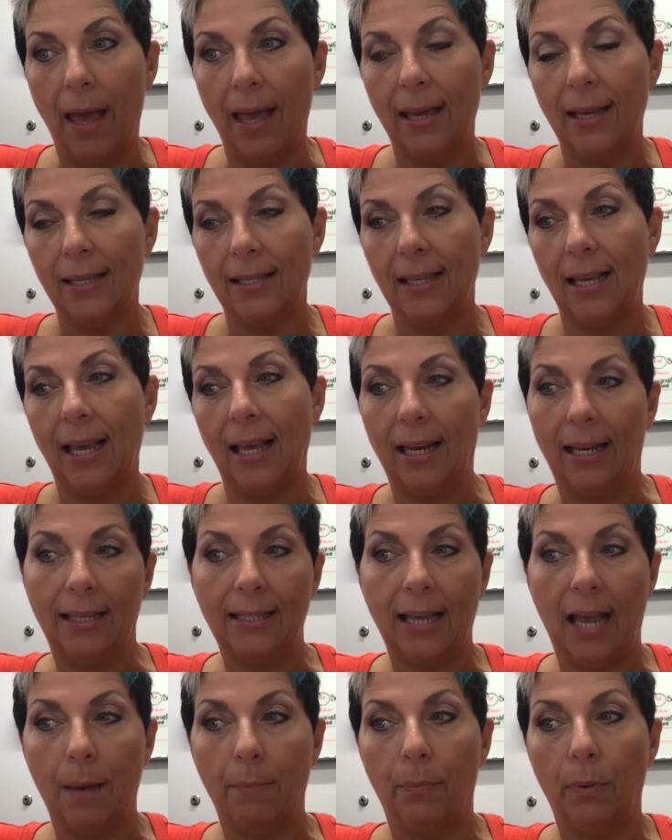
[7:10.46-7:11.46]
is an
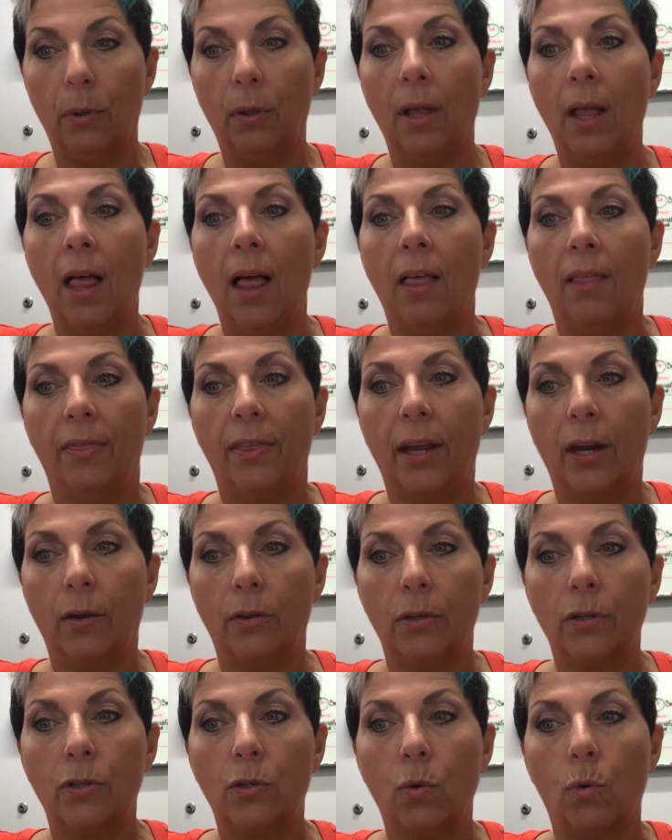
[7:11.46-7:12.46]
example. They are
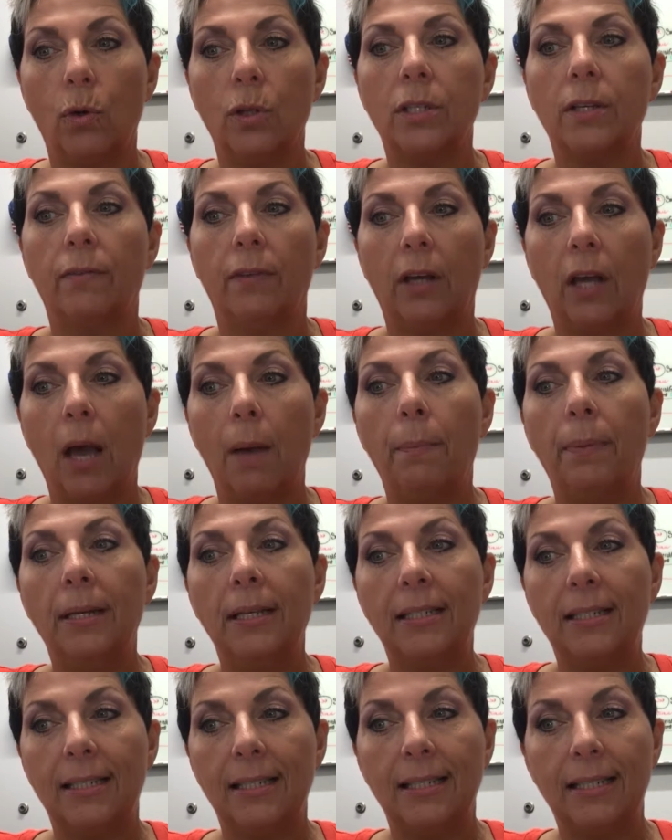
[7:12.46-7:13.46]
the source of the
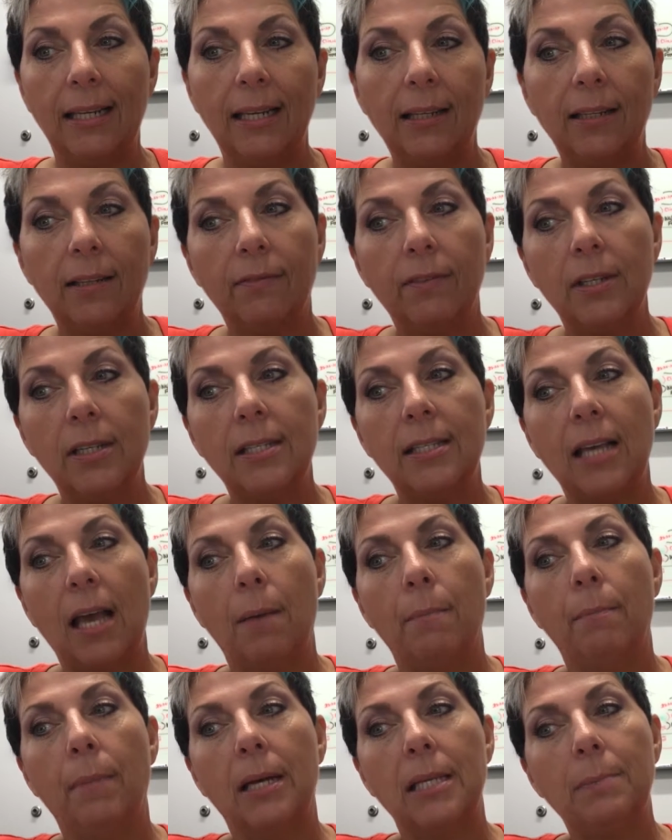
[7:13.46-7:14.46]
company's distinctiveness
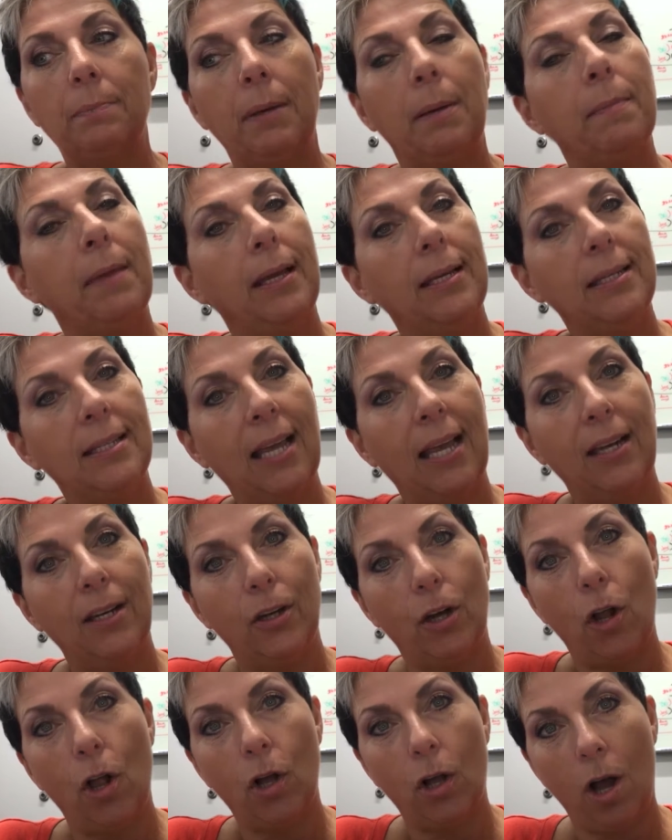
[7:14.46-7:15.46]
and must be maintained
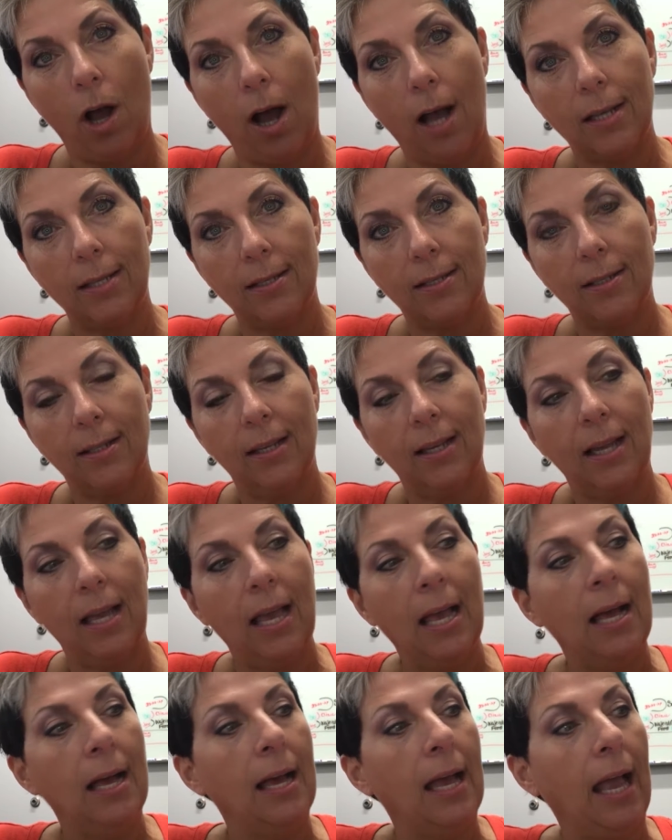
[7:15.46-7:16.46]
at all costs.
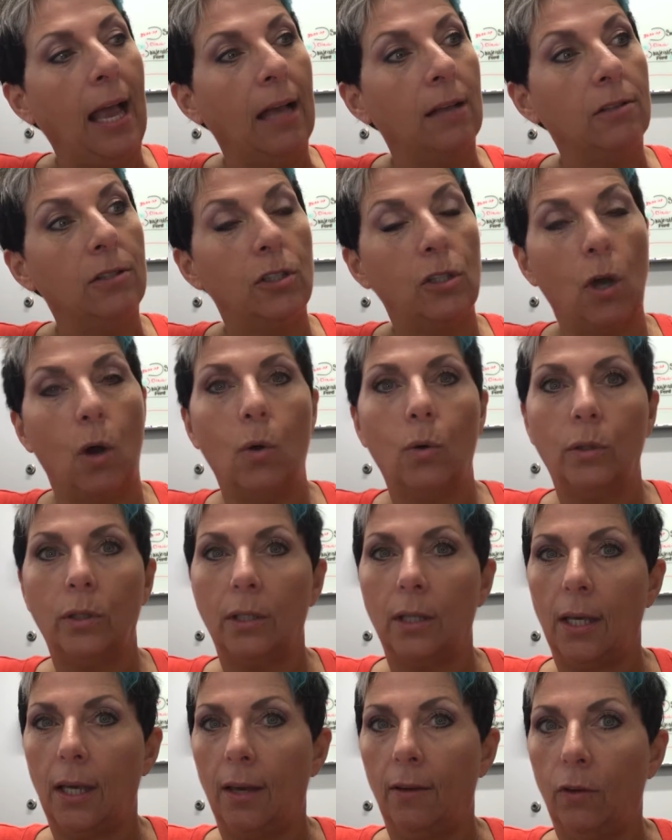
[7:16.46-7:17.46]
And so
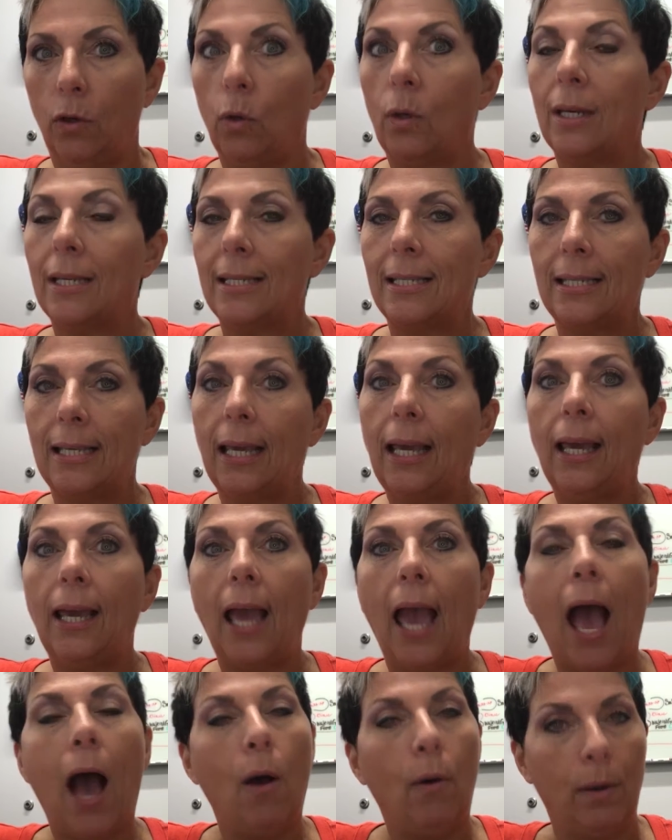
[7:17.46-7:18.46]
if you can see
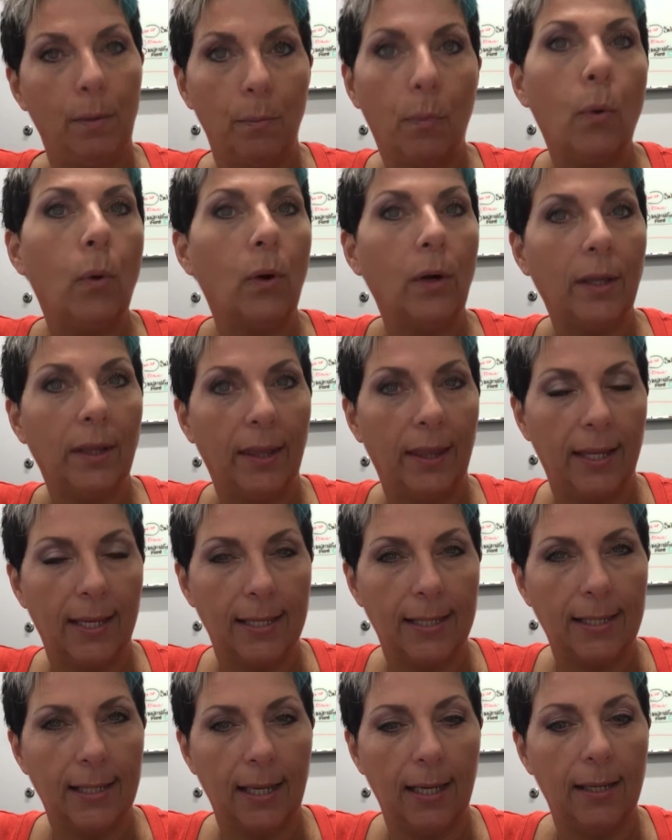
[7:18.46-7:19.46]
how important
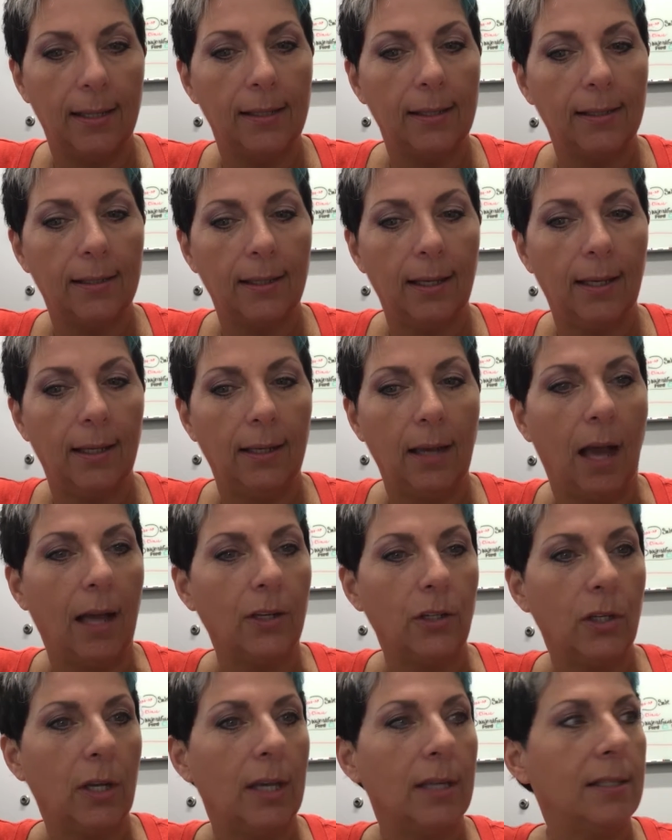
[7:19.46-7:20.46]
this is, not
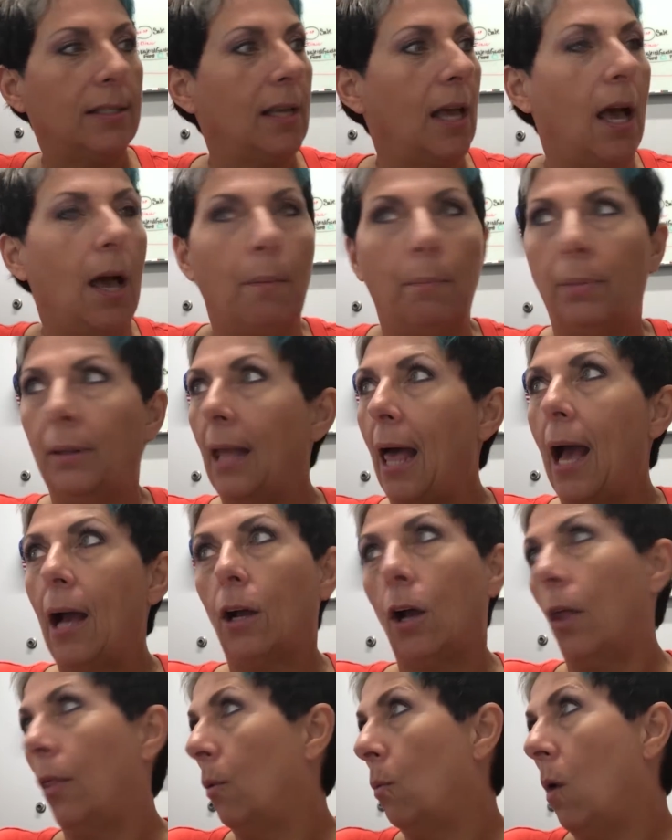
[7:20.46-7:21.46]
just a
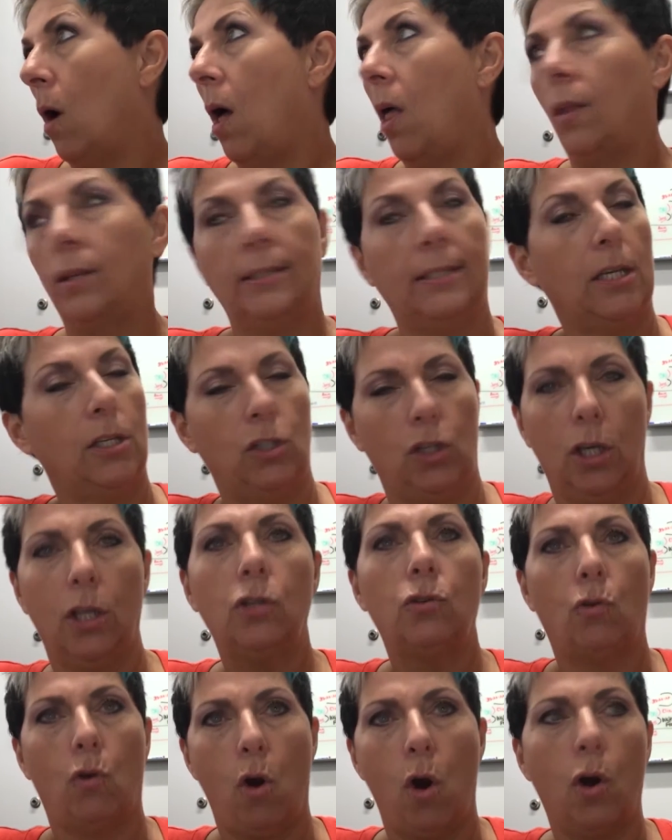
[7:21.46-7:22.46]
plaque on the wall that says
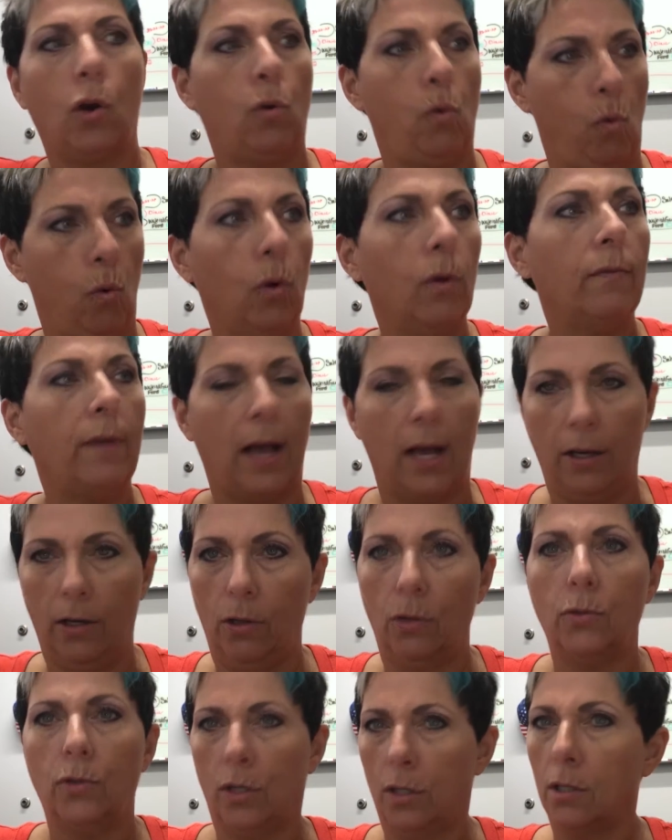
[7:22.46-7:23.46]
these are our core
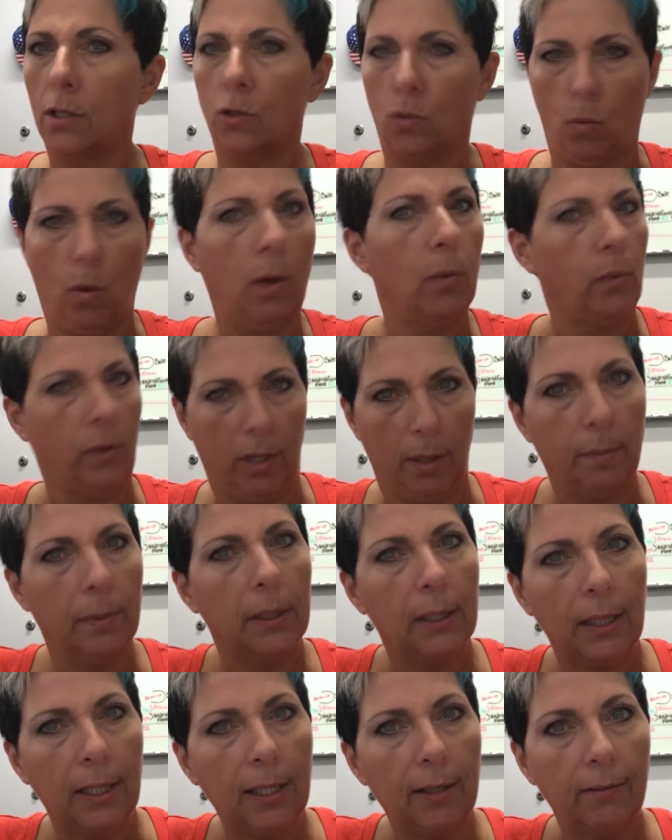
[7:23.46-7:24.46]
values, this is what we
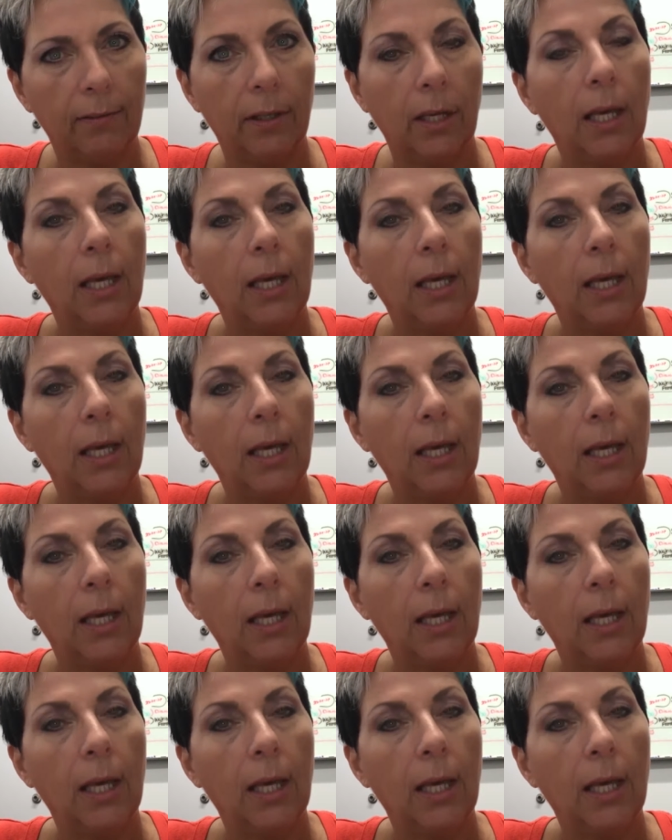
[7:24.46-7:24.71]
believe.